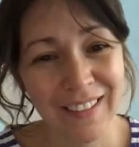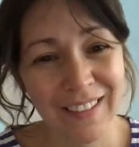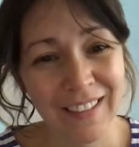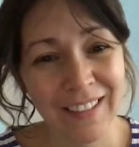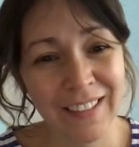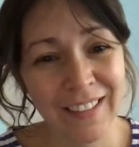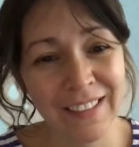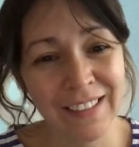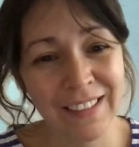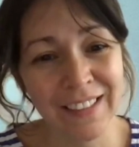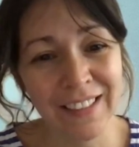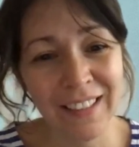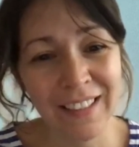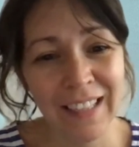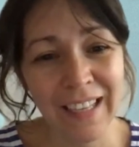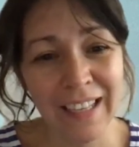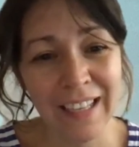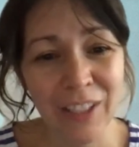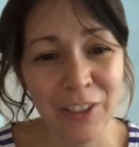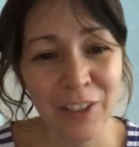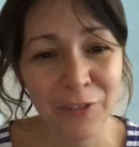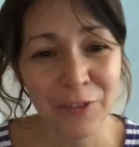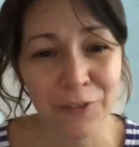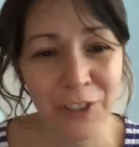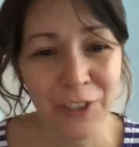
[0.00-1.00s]
liza
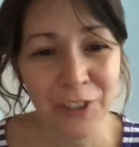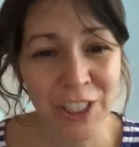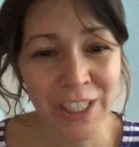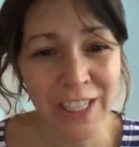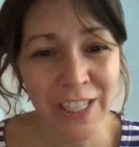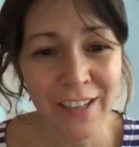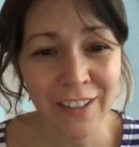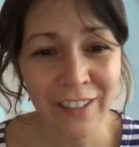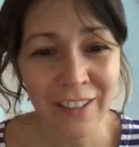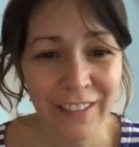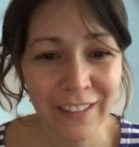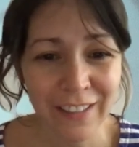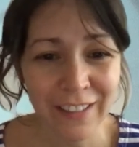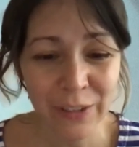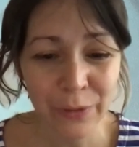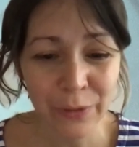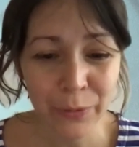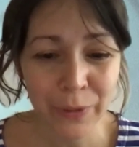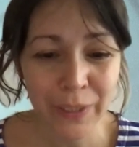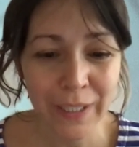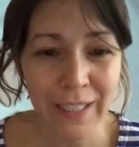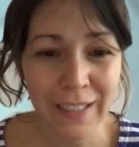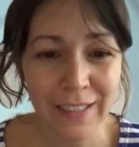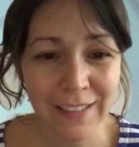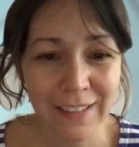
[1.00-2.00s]
thank you for sharing this
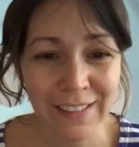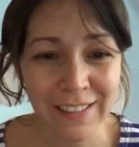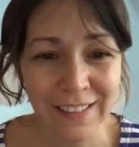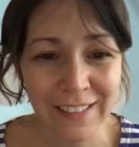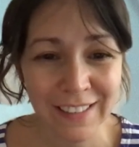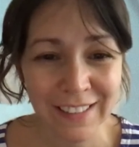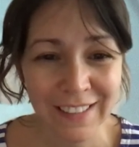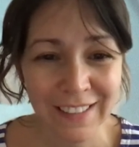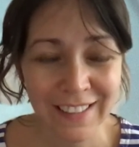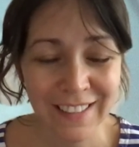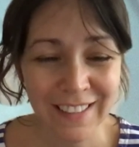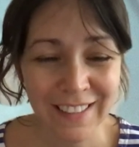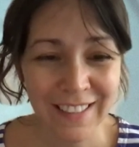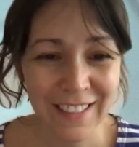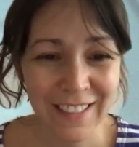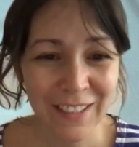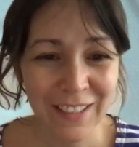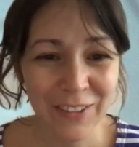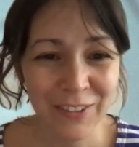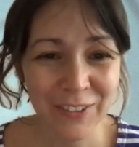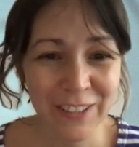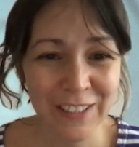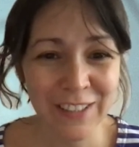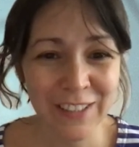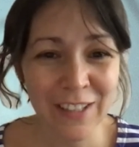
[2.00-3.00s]
with us
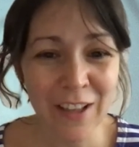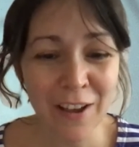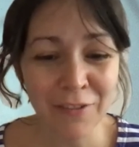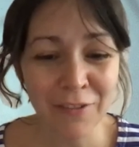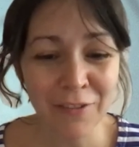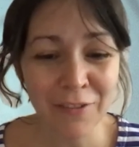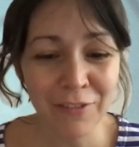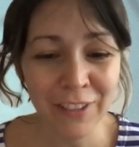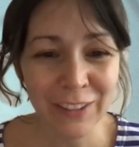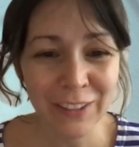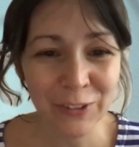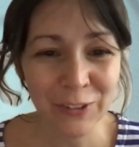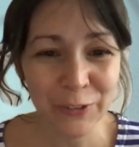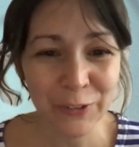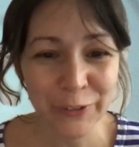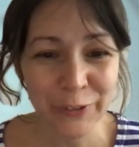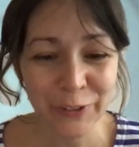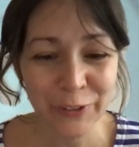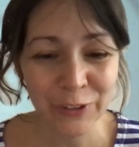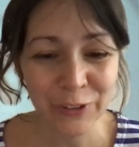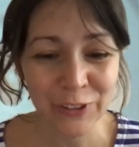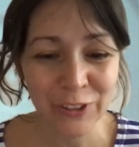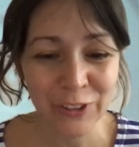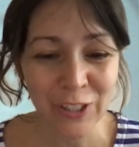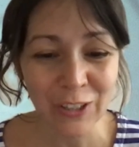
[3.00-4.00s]
it was lovely to
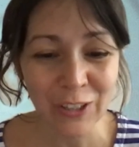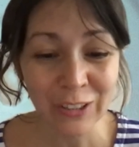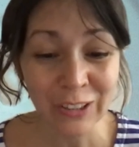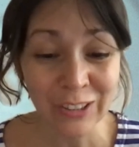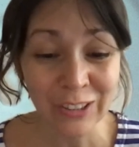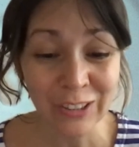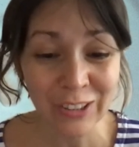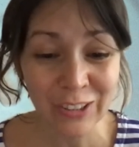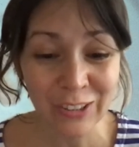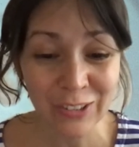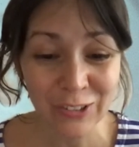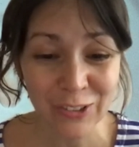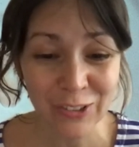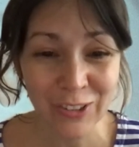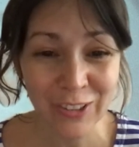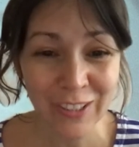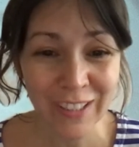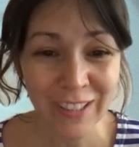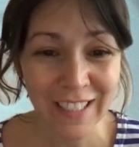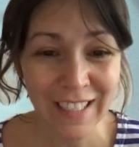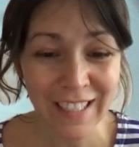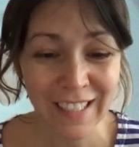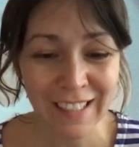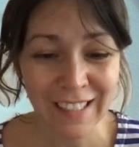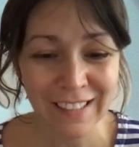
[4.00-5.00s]
to talk to you
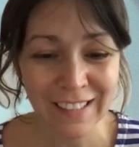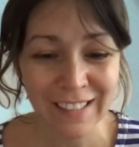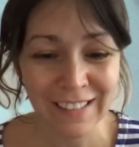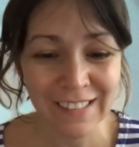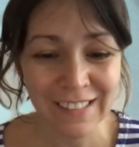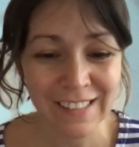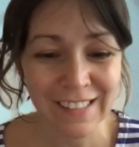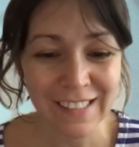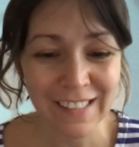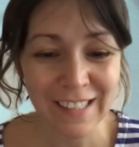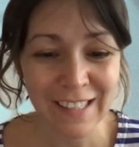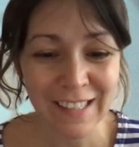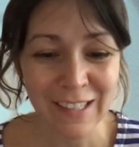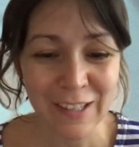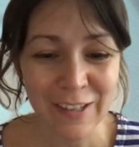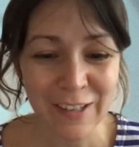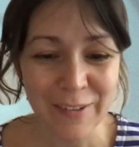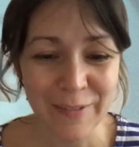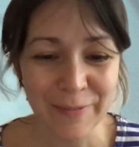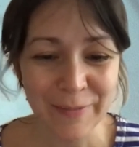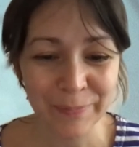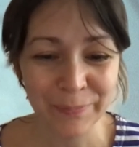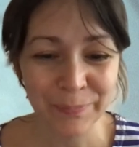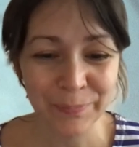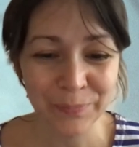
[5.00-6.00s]
and
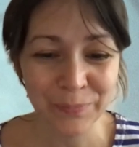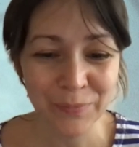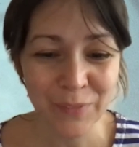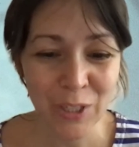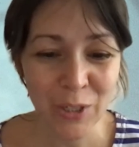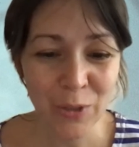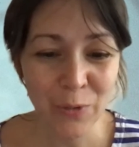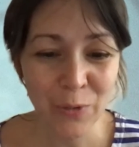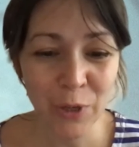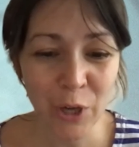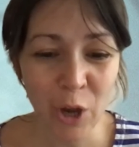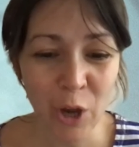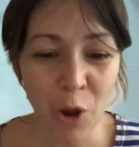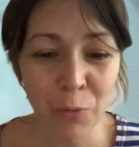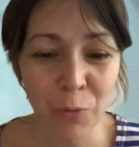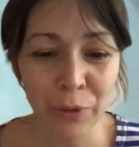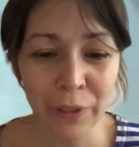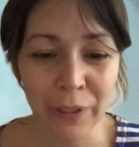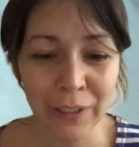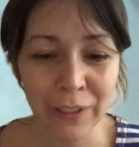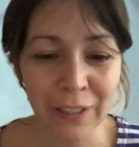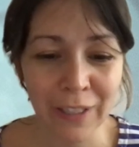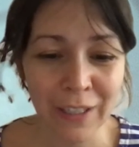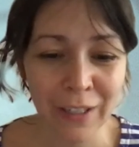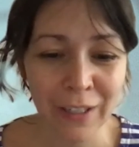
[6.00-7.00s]
um, we hope we're
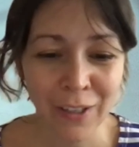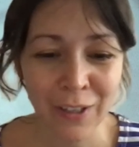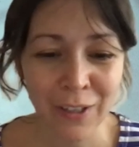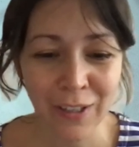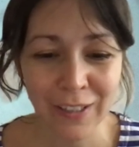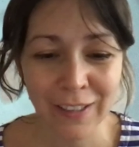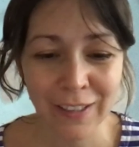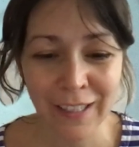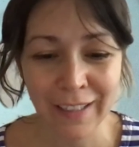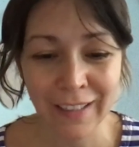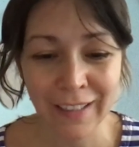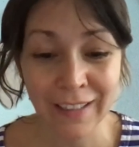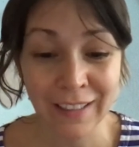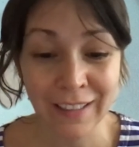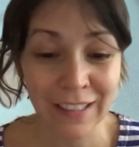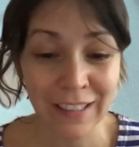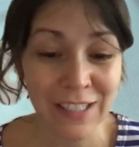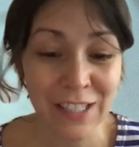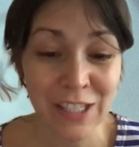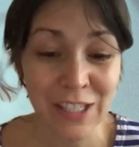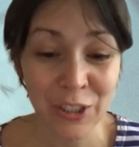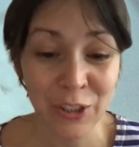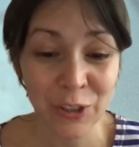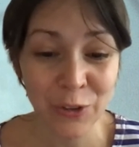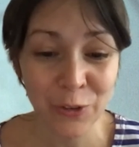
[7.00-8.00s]
gonna like
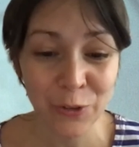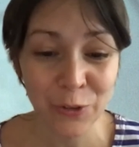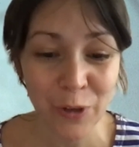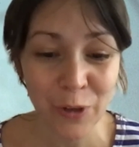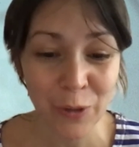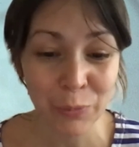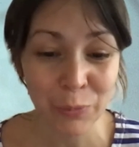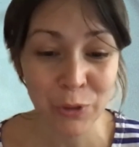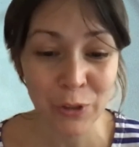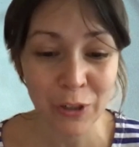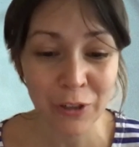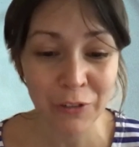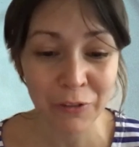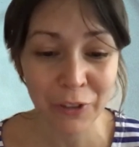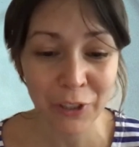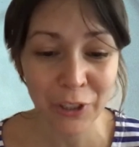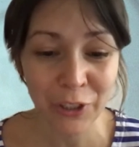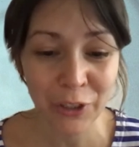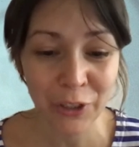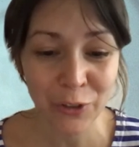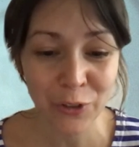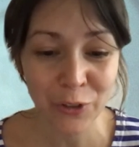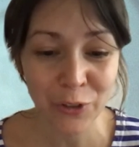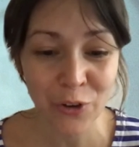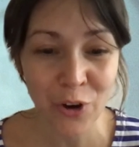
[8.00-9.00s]
continue observing
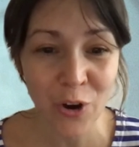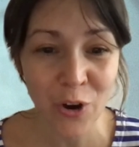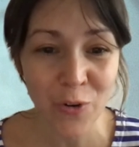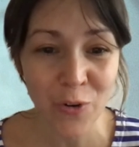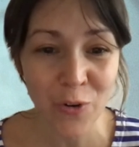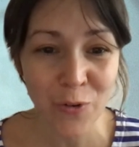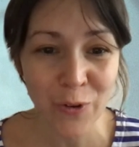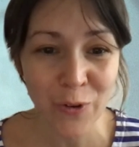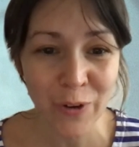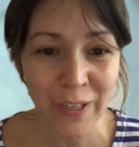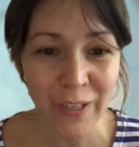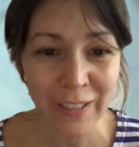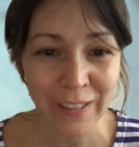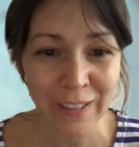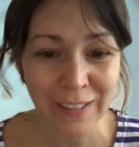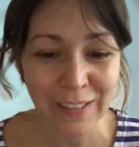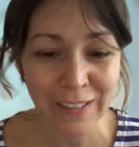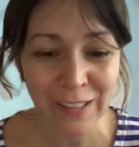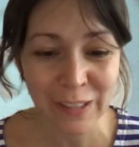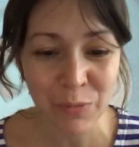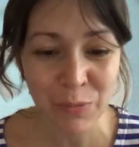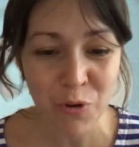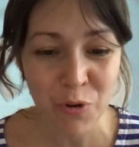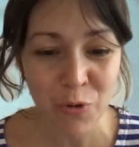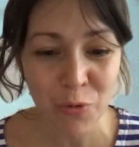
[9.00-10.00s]
you grow and
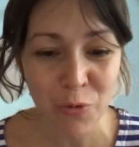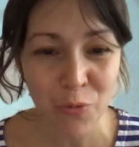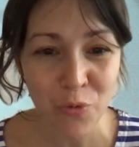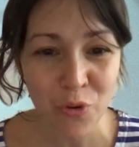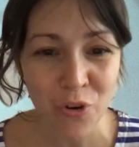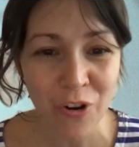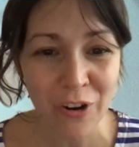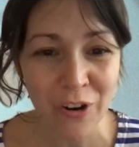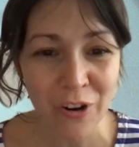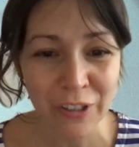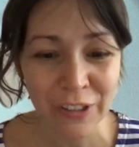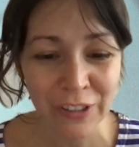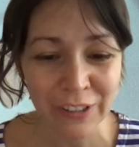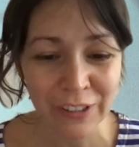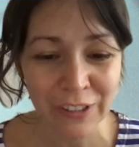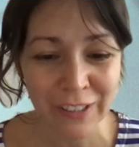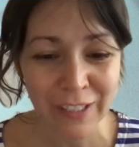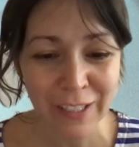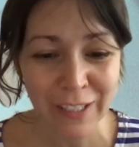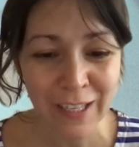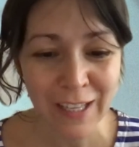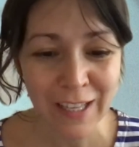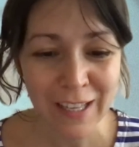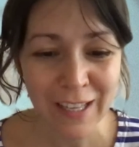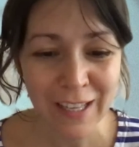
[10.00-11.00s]
see more works
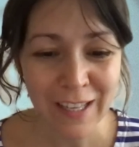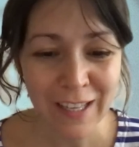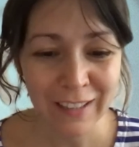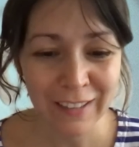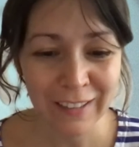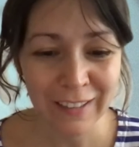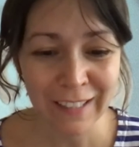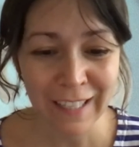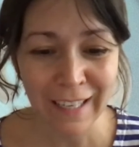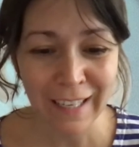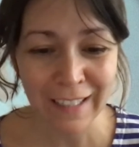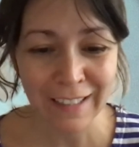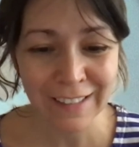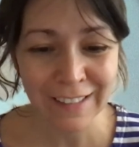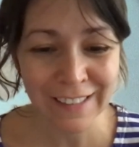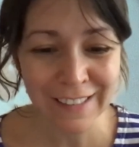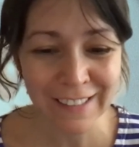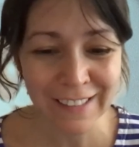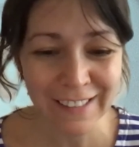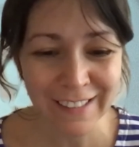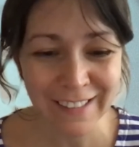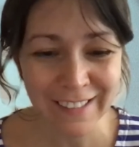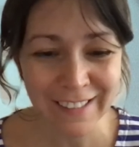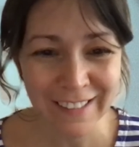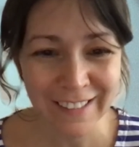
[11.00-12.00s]

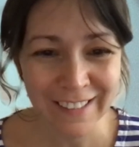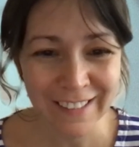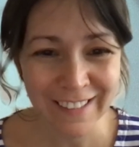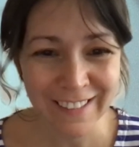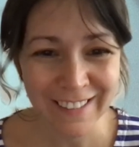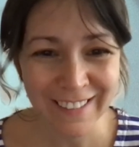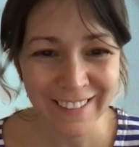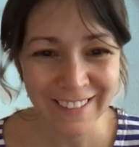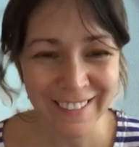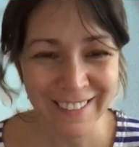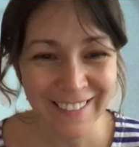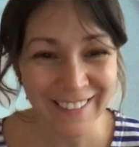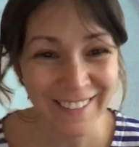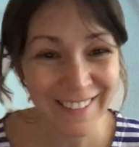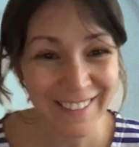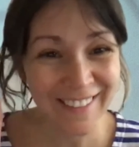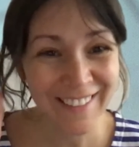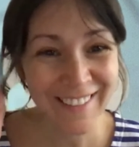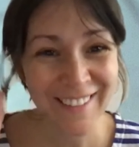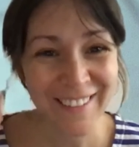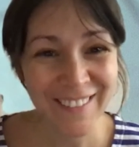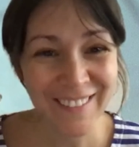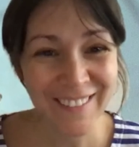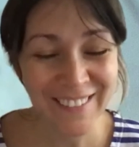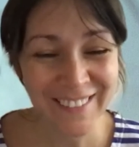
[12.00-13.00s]
thanks
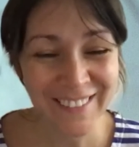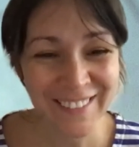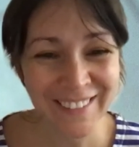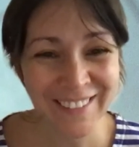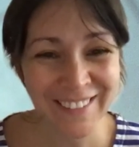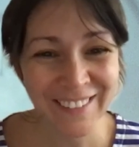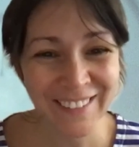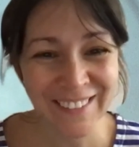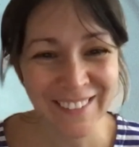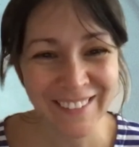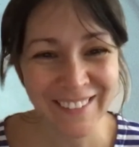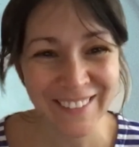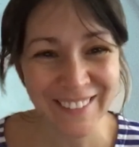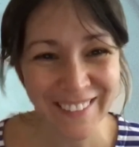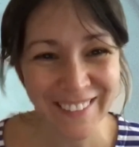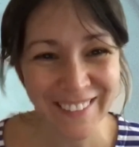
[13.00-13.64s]
thank you